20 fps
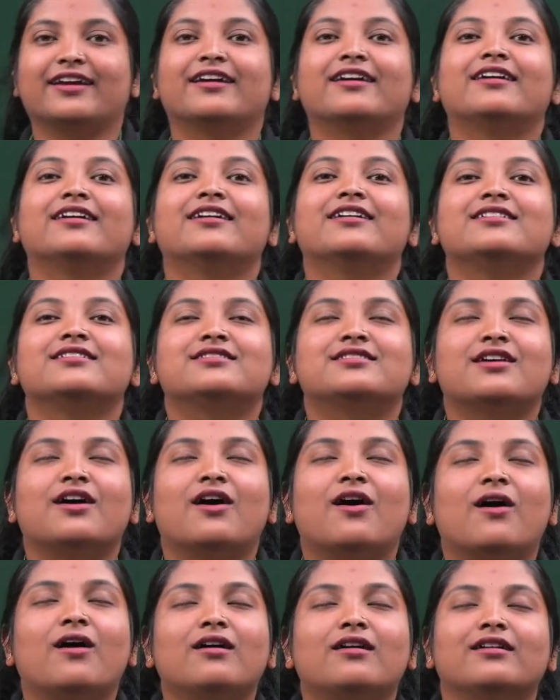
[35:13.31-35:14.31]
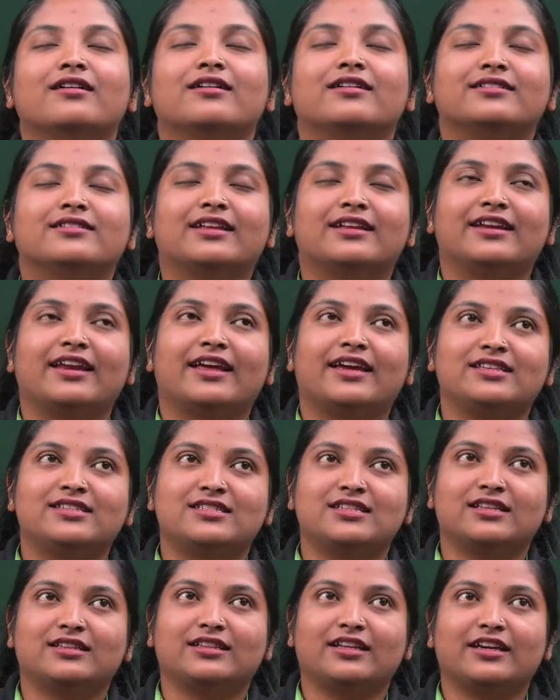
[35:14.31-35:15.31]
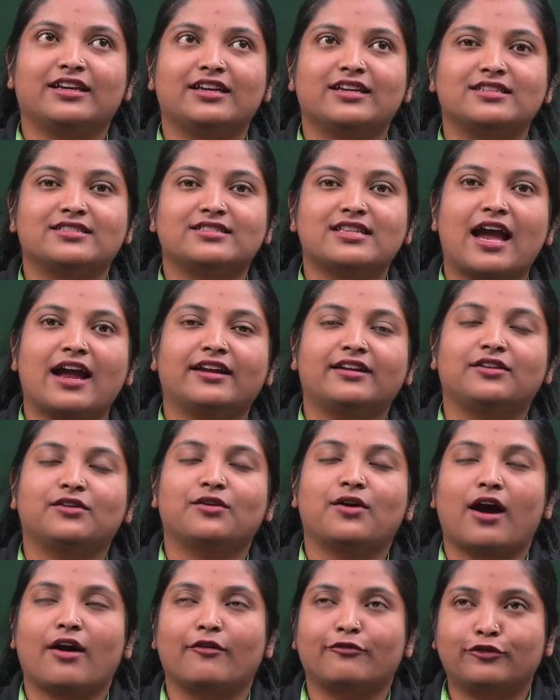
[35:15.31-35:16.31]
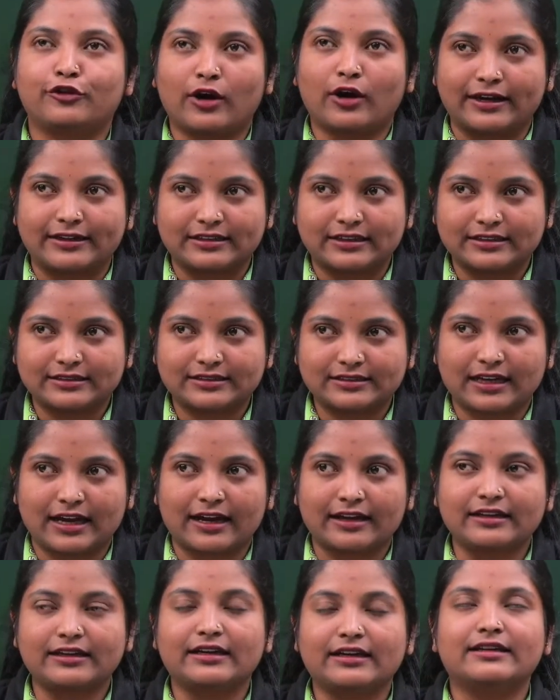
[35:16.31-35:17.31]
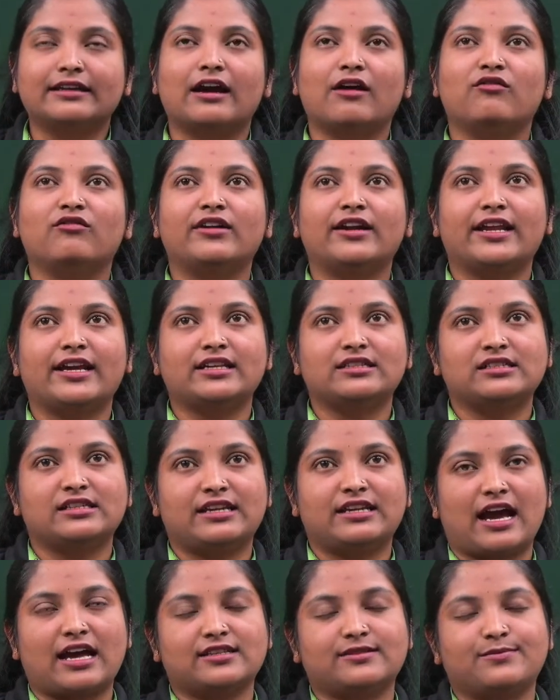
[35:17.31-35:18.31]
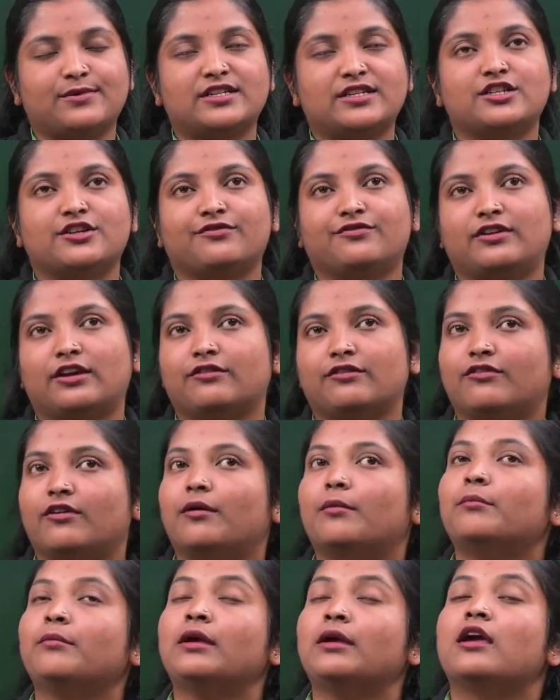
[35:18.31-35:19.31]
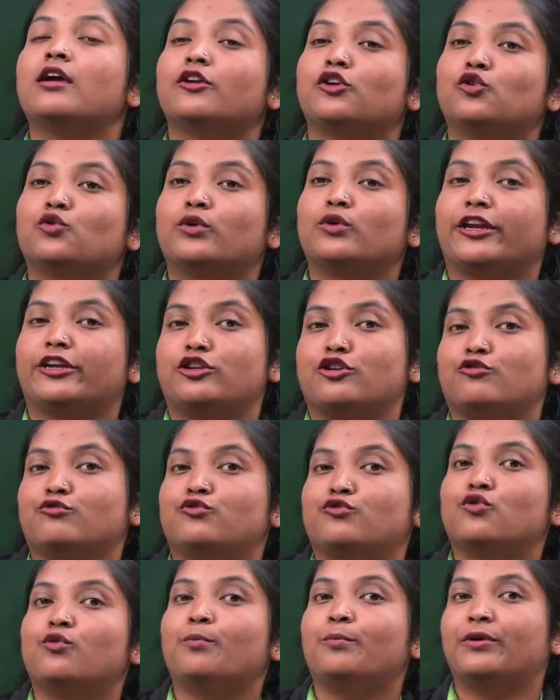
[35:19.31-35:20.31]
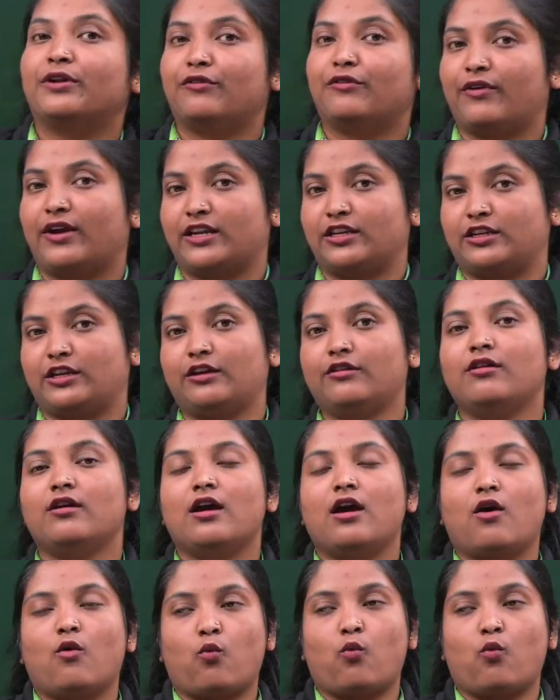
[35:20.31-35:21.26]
So the next thing is that you have to understand, nowadays it has been shifted from curative to preventive. Why?